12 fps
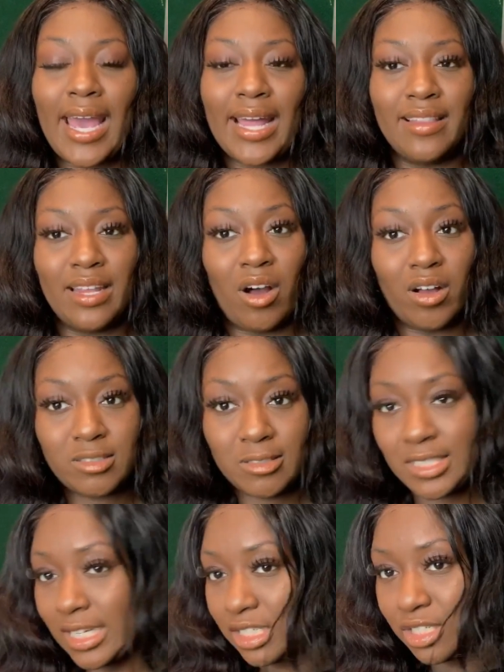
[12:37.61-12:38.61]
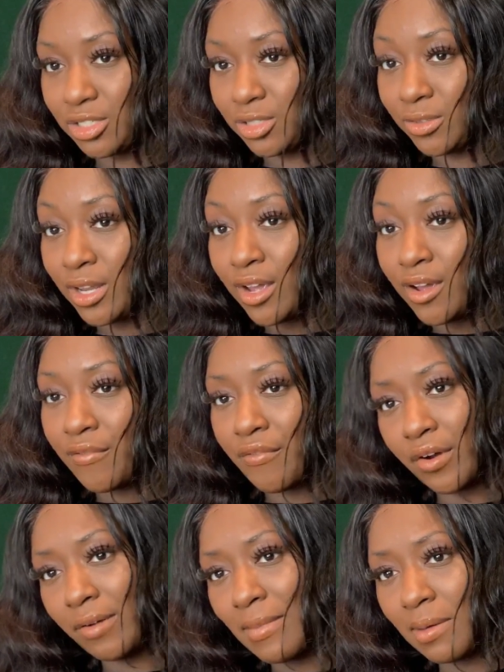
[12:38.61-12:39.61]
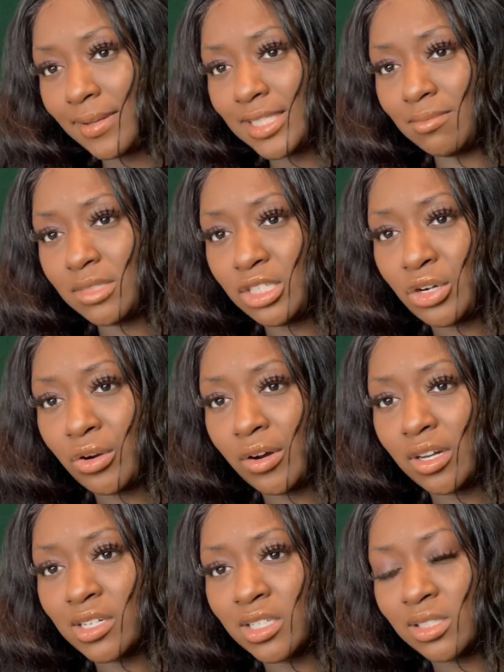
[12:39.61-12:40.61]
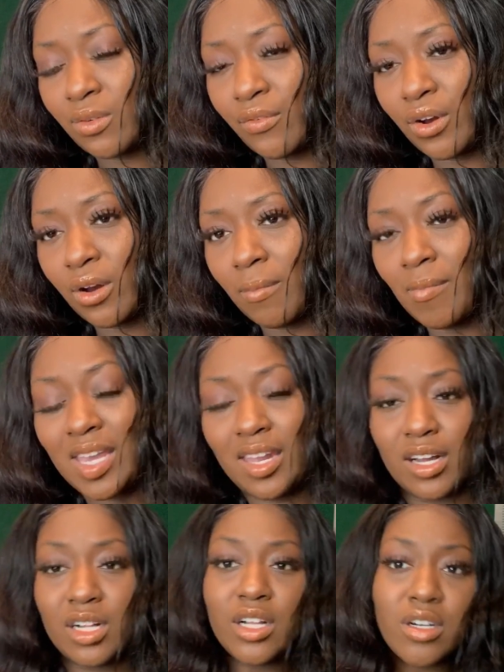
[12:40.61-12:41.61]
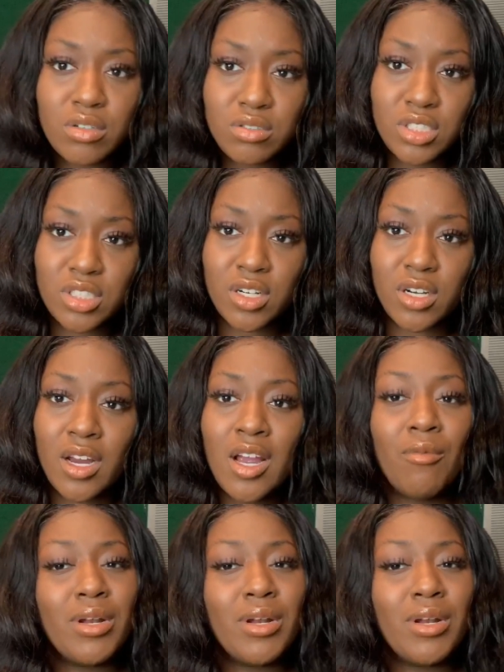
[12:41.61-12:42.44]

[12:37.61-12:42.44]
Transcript: and then also stay tuned for maybe some tutorials for making a closure.